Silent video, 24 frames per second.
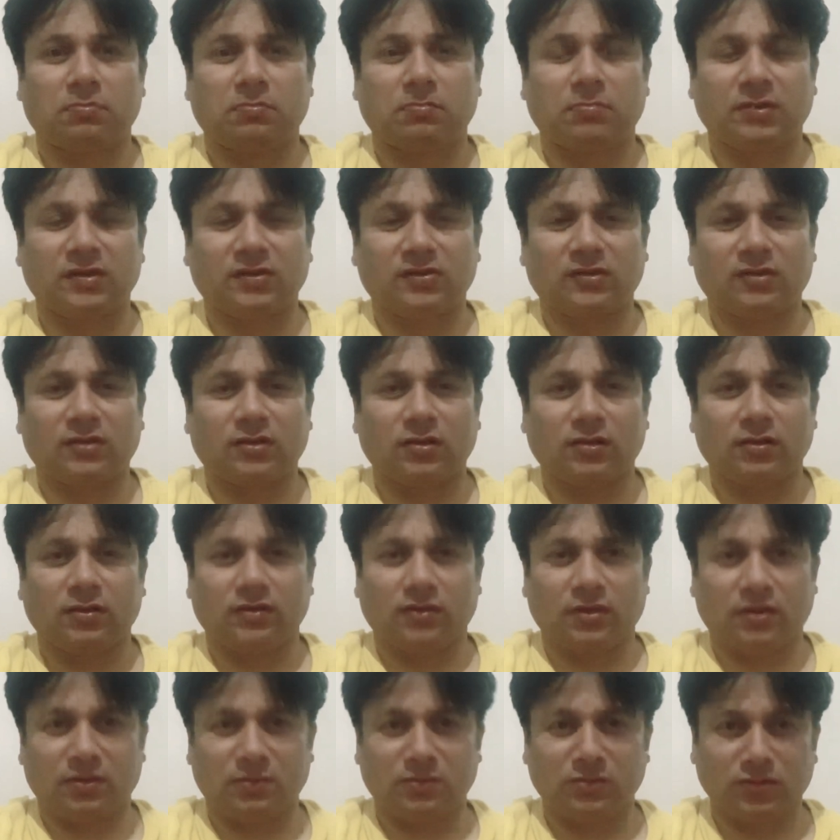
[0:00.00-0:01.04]
basically
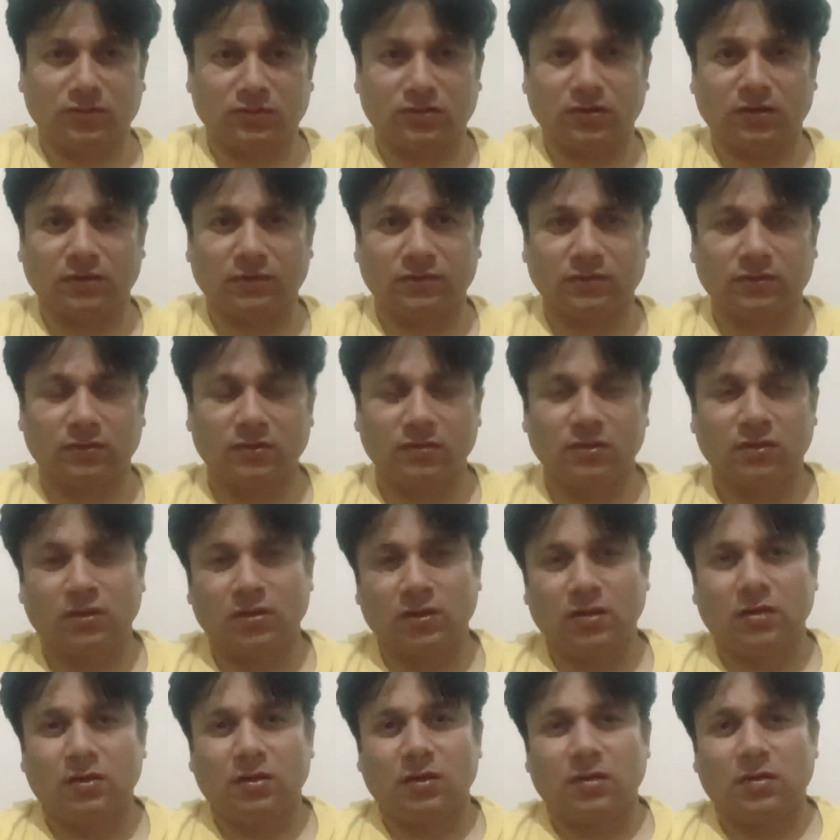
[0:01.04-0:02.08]
they are Muslims.
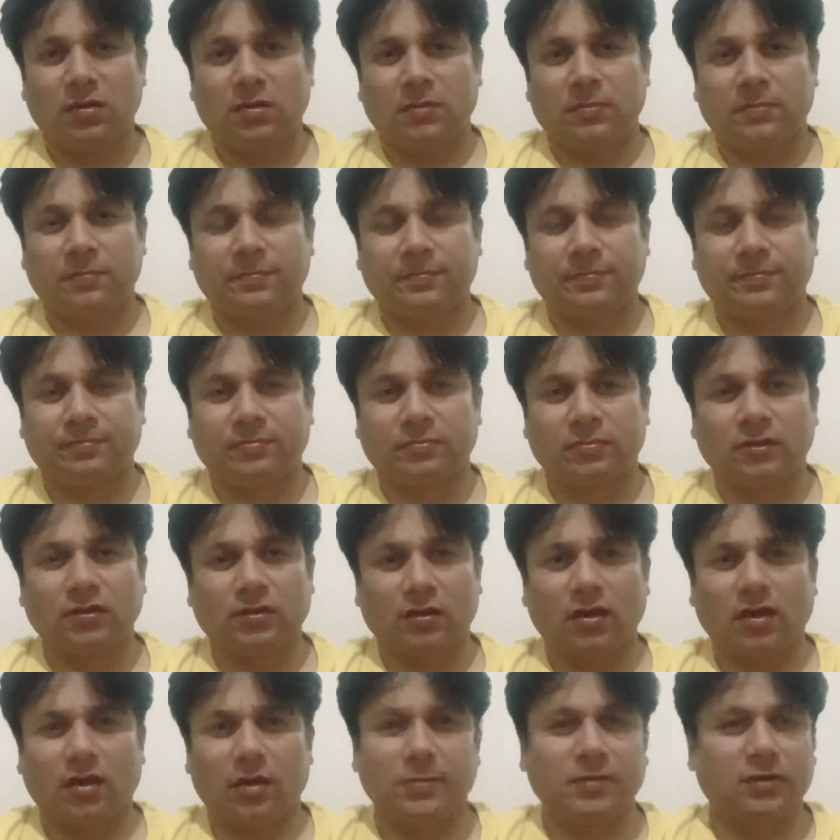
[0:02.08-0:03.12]

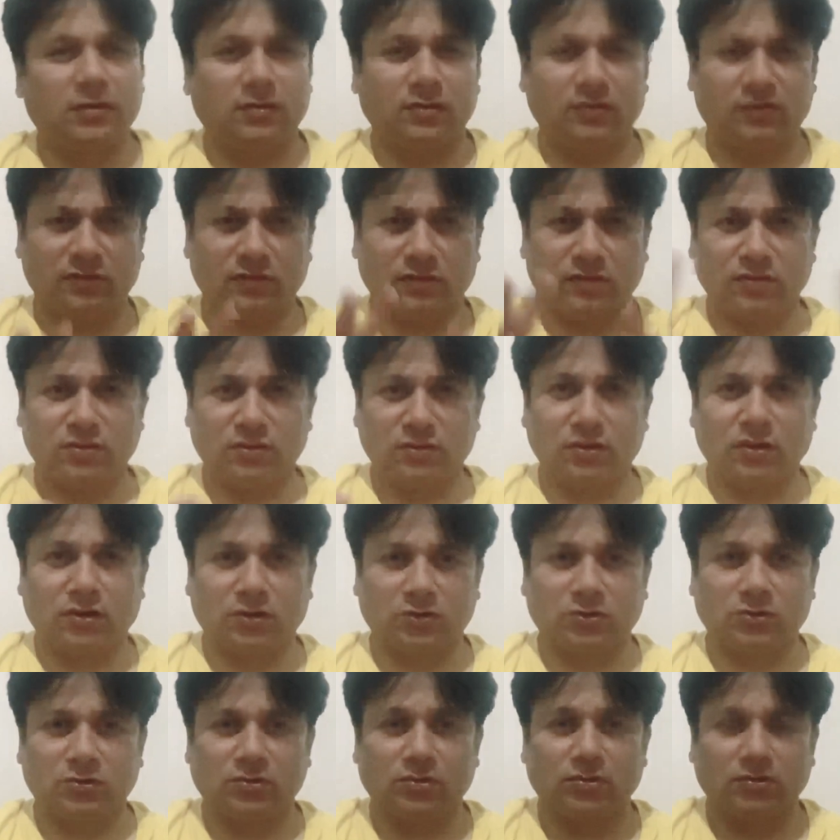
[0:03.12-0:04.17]
This is in
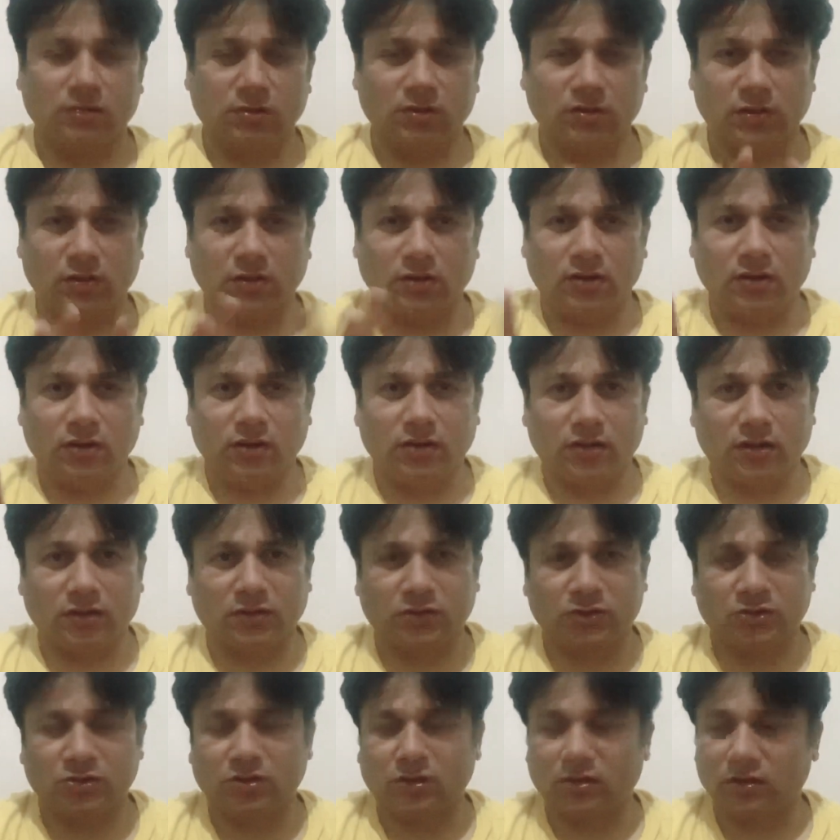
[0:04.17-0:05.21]

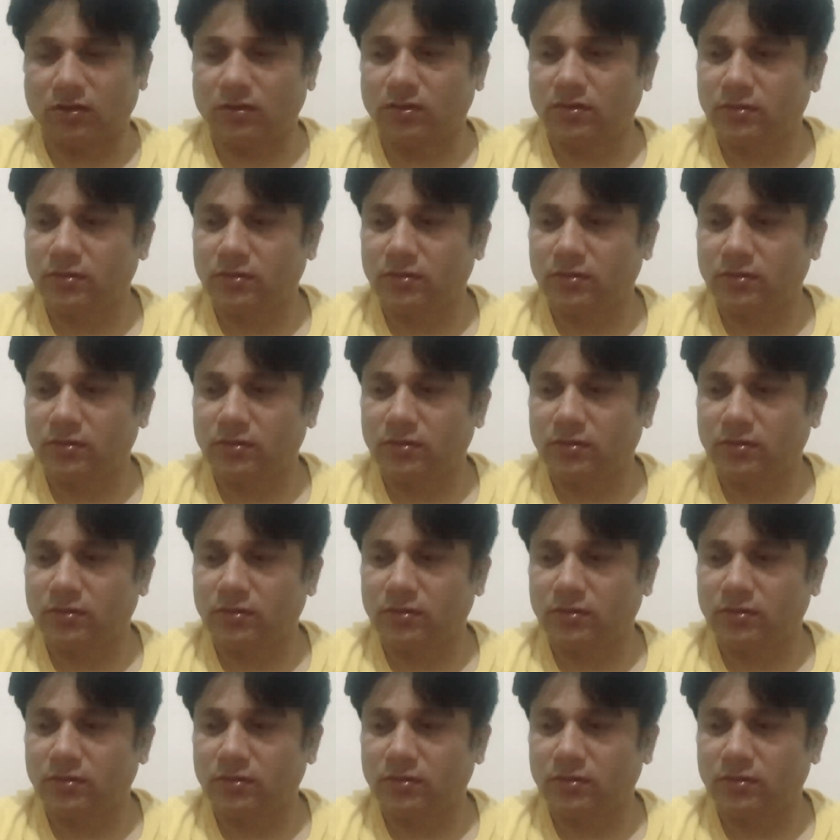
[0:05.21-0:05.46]
nutshell.